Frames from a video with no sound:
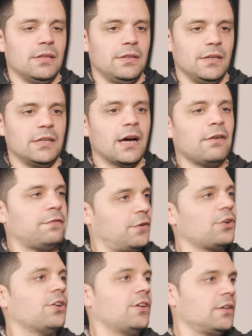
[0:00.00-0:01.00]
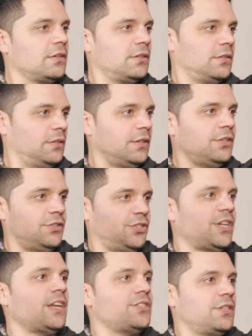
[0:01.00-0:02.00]
The, the golfer is
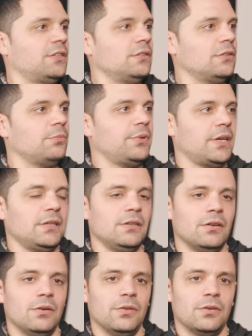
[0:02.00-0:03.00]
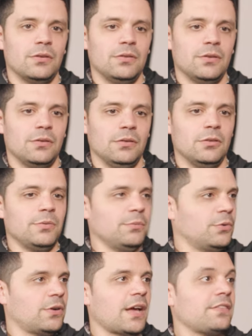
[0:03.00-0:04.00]
changing a little bit. You know, they're, they're a little bit
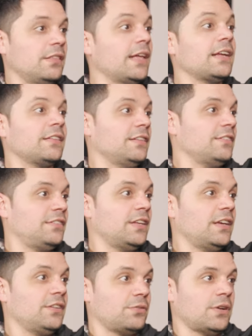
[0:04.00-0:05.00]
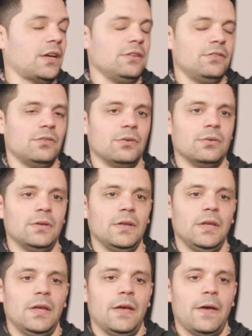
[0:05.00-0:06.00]
more athletic these days, mm-hmm. right? So
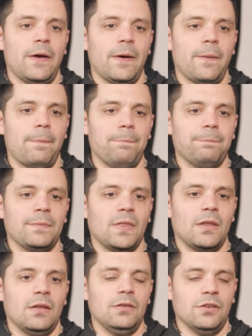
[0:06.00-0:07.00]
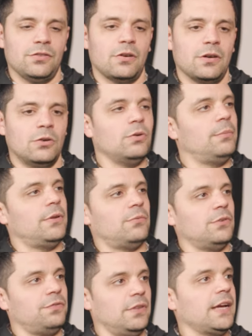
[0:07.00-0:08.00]
um, does our equipment
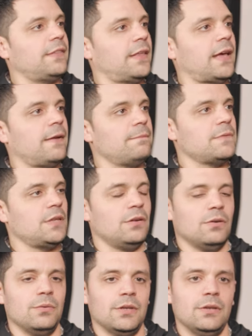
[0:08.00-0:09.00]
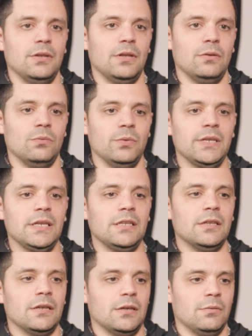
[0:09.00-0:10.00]
reflect that? you know, and, and we need
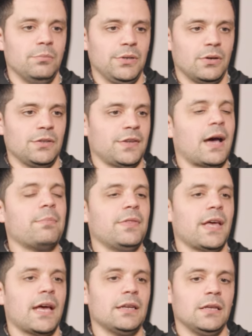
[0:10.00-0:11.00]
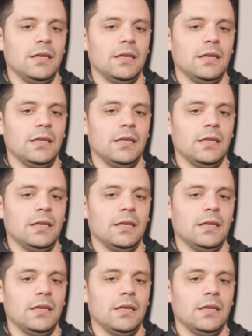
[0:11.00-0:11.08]
to be on top of that.